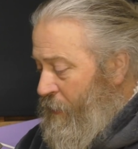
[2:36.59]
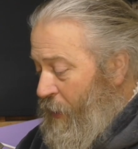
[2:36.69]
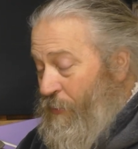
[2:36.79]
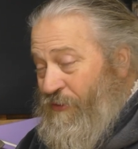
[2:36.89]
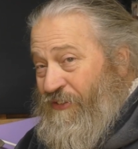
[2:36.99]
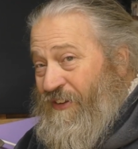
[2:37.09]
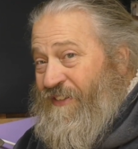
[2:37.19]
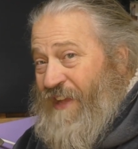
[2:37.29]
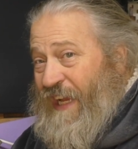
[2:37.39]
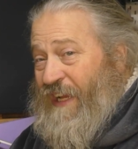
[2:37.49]
uh, which is
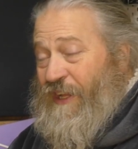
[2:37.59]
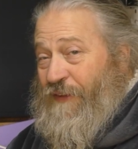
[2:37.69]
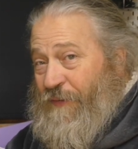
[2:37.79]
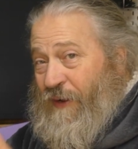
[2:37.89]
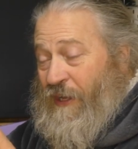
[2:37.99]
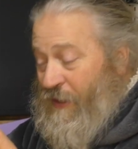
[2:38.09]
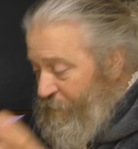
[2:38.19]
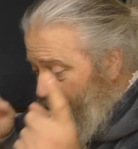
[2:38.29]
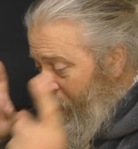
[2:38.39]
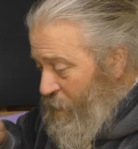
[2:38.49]
exactly, funnily
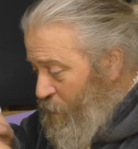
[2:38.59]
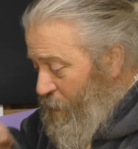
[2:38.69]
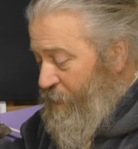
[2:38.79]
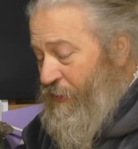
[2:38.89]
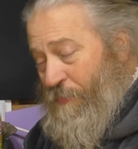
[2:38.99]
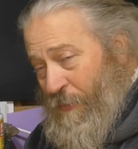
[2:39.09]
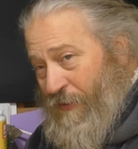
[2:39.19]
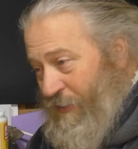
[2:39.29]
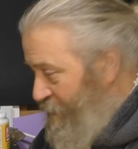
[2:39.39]
enough, what this model